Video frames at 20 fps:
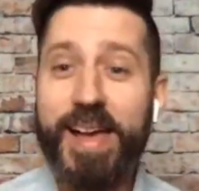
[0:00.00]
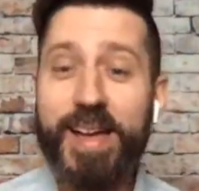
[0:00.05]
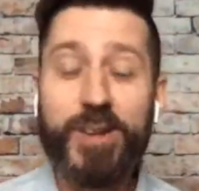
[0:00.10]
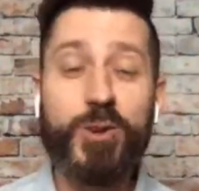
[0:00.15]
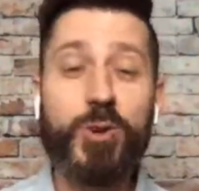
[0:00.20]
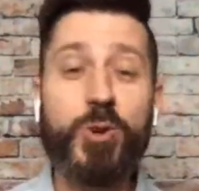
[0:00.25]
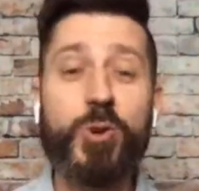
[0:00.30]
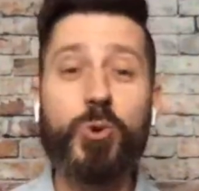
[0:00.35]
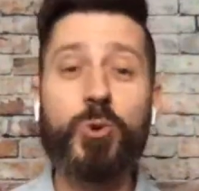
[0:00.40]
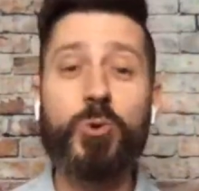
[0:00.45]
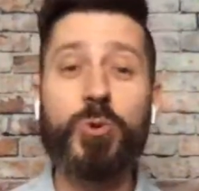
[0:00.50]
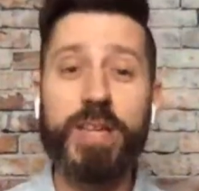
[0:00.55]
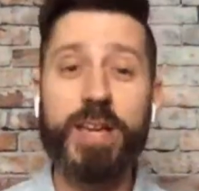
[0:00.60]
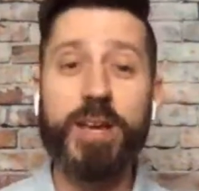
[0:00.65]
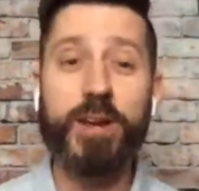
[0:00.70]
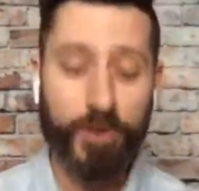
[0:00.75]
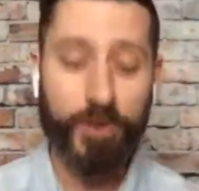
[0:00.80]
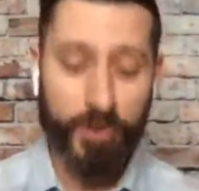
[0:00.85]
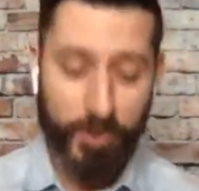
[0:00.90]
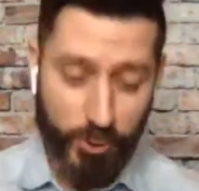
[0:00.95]
New
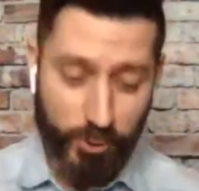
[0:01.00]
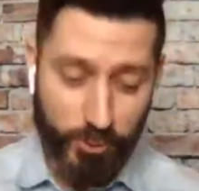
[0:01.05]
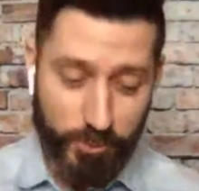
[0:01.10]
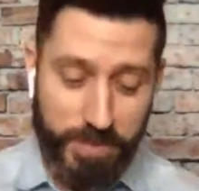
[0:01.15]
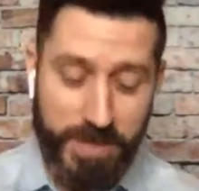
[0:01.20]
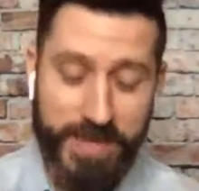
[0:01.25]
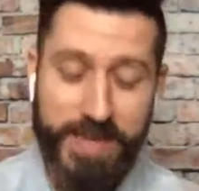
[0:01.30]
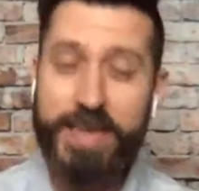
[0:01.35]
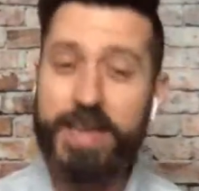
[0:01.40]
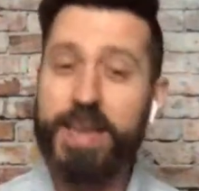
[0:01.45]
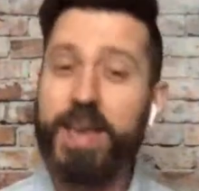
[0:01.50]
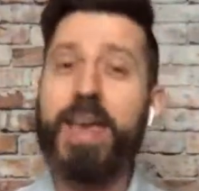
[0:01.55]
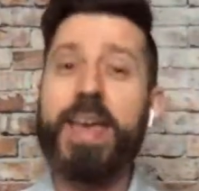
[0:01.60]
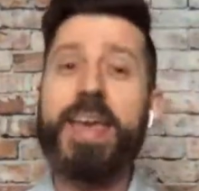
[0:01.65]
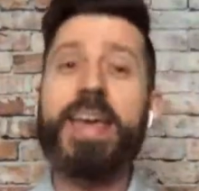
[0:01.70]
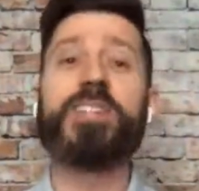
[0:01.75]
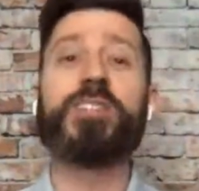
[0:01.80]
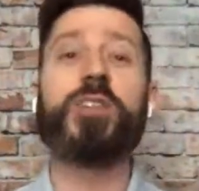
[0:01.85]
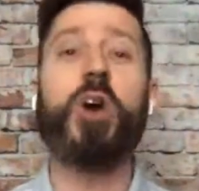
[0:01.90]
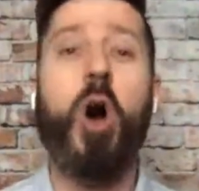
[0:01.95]
year, new me
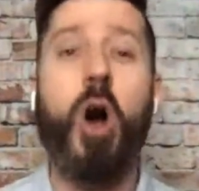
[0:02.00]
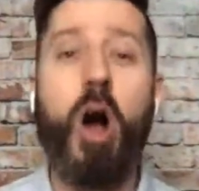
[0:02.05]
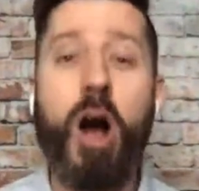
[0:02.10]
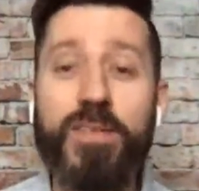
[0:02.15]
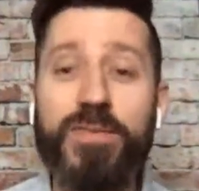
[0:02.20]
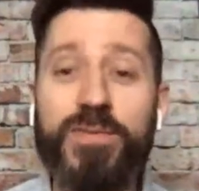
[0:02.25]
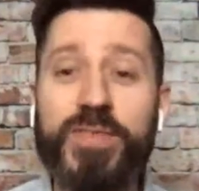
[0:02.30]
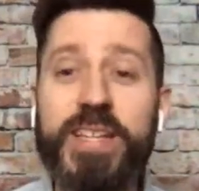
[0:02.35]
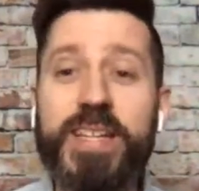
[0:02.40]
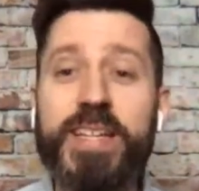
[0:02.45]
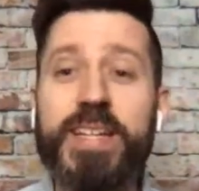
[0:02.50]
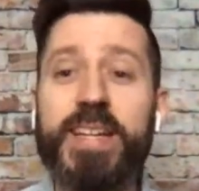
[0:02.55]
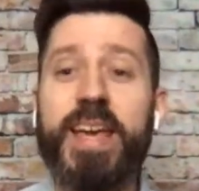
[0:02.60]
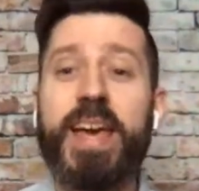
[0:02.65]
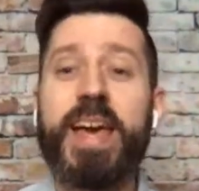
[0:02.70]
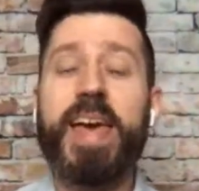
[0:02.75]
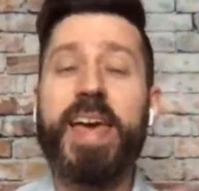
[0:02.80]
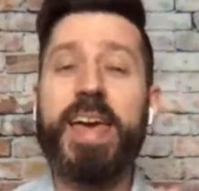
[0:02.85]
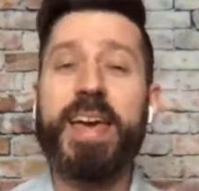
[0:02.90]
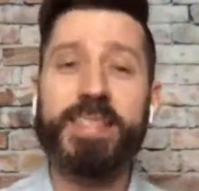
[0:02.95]
as often
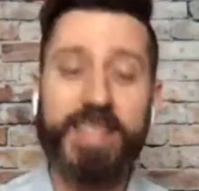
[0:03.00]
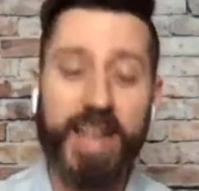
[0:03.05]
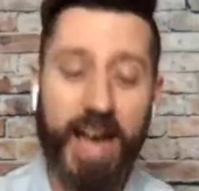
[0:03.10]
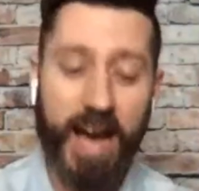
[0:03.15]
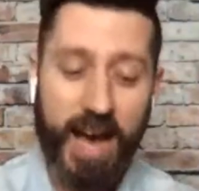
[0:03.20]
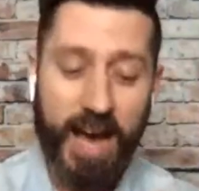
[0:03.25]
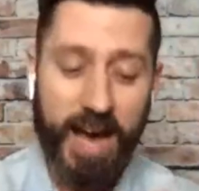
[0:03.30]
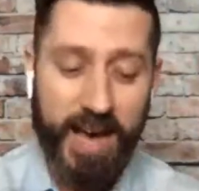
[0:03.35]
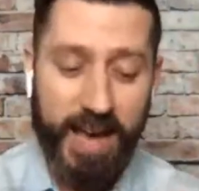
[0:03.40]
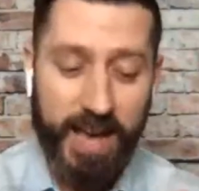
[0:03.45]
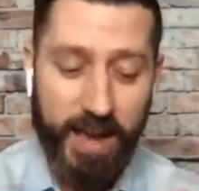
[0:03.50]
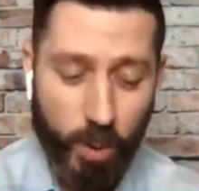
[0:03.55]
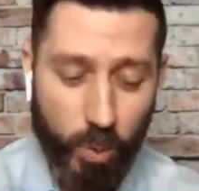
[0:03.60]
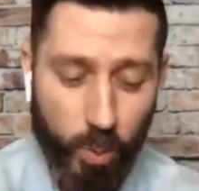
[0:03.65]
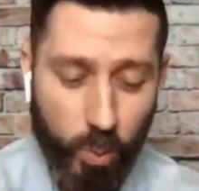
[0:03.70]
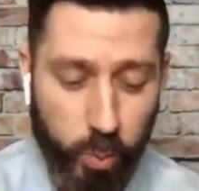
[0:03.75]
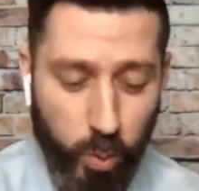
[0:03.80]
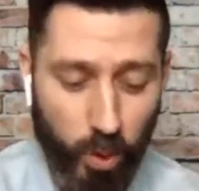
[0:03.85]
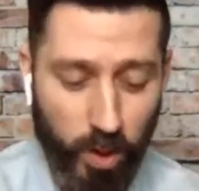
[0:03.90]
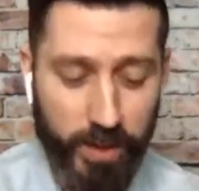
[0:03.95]
as I
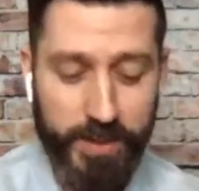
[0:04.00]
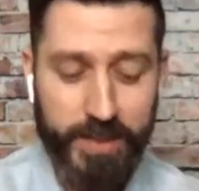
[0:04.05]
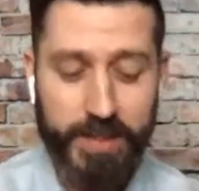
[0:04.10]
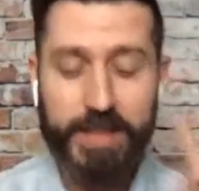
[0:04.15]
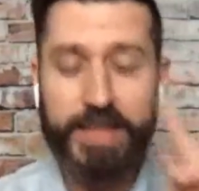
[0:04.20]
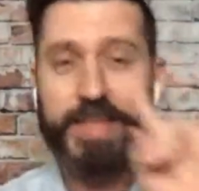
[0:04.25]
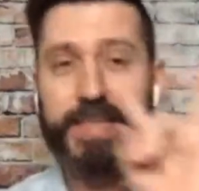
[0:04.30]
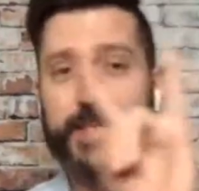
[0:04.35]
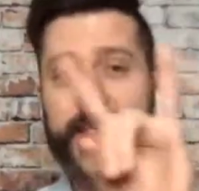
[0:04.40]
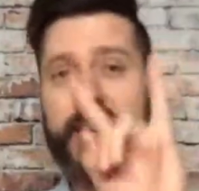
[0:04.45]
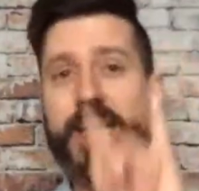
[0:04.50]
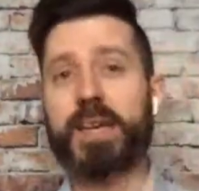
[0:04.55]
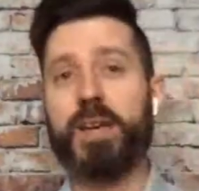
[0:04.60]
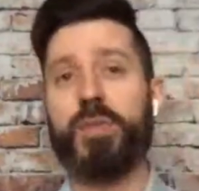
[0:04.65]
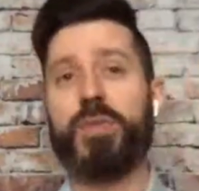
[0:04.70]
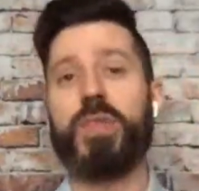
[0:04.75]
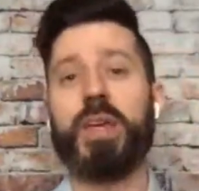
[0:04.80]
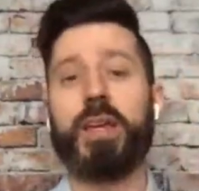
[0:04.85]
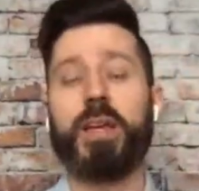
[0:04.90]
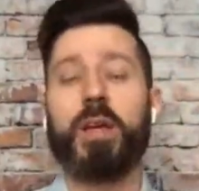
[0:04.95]
want.
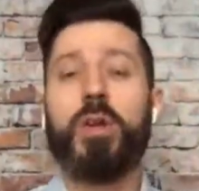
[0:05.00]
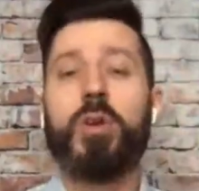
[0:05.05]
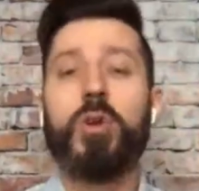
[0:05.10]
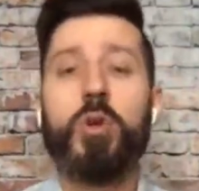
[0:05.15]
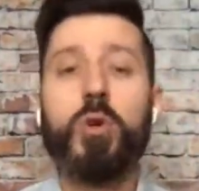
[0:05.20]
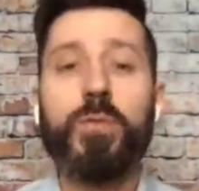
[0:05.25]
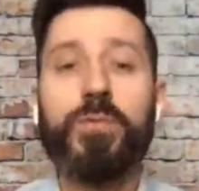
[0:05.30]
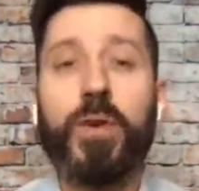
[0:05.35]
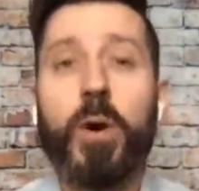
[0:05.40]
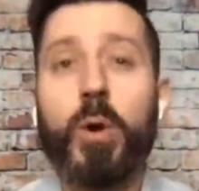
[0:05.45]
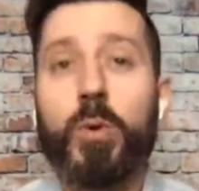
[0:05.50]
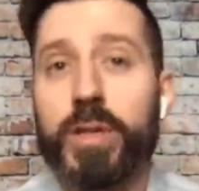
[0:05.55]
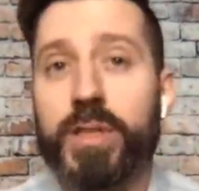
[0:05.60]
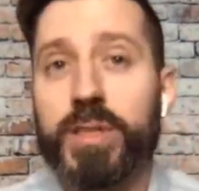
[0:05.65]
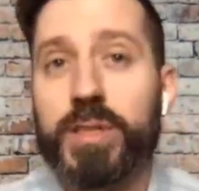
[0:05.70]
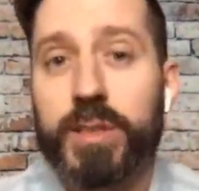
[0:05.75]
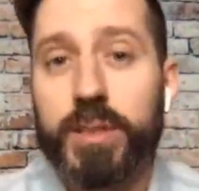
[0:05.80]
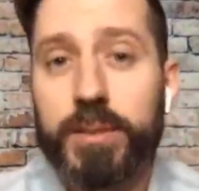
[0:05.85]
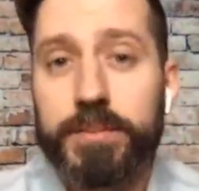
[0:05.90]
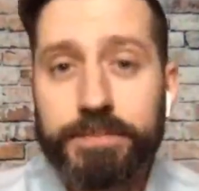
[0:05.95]
Second thing, new
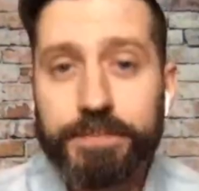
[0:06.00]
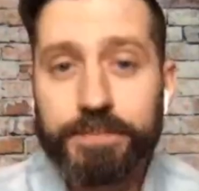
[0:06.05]
focus.